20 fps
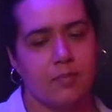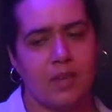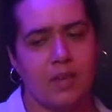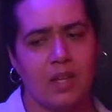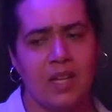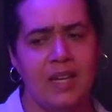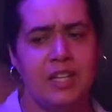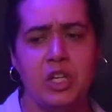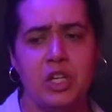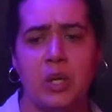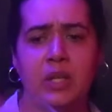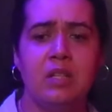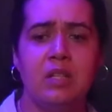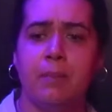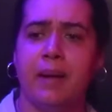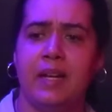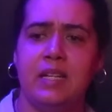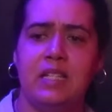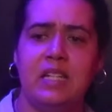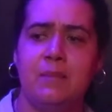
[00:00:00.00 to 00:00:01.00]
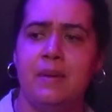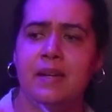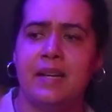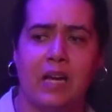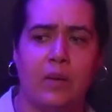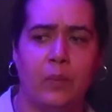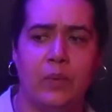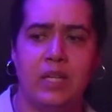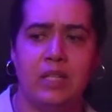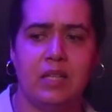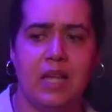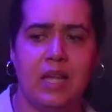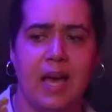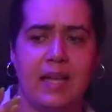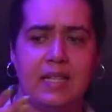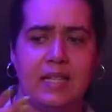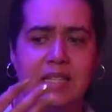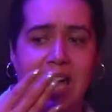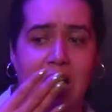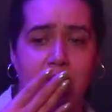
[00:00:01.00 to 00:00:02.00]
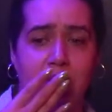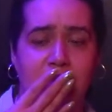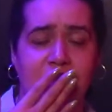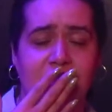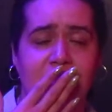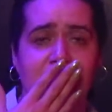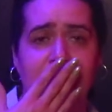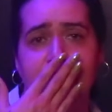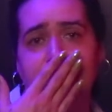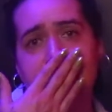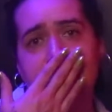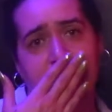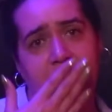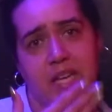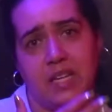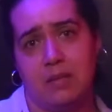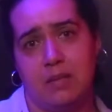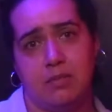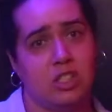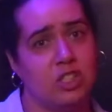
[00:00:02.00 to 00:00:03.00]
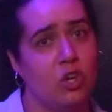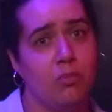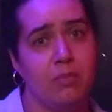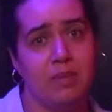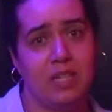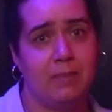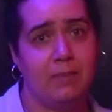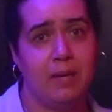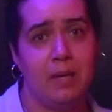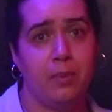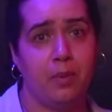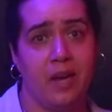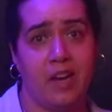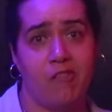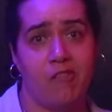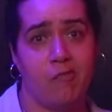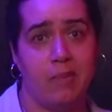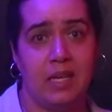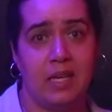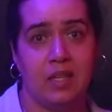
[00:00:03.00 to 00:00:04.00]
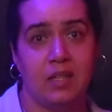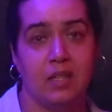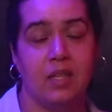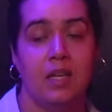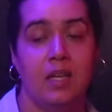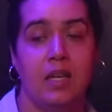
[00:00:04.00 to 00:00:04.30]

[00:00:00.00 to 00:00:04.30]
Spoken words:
And during the pandemic, I realized how suffocated so many people have been.